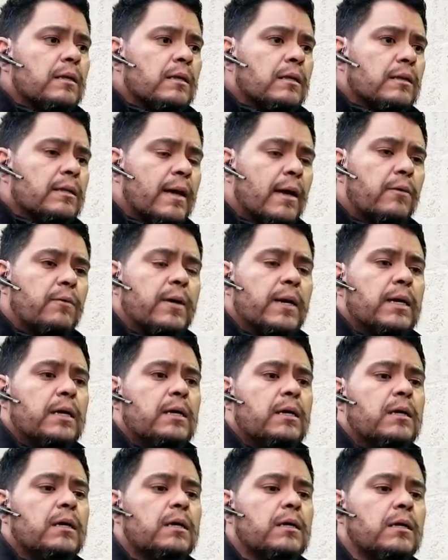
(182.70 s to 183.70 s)
That way,
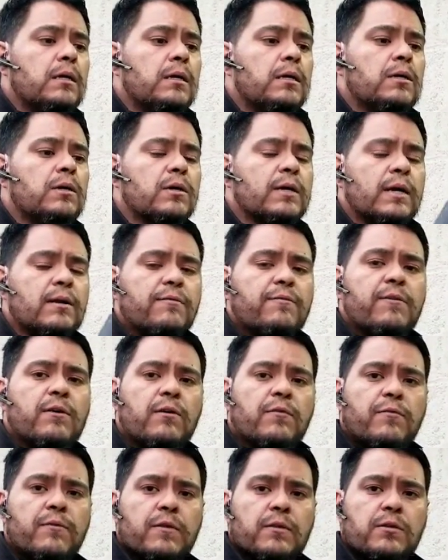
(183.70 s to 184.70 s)
you'll get a feel
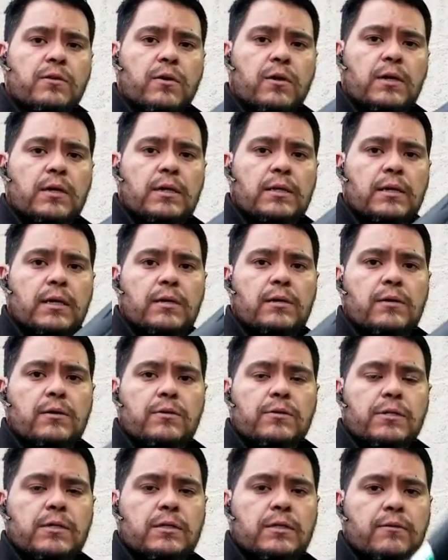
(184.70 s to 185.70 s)
for the caulk gun that you're using.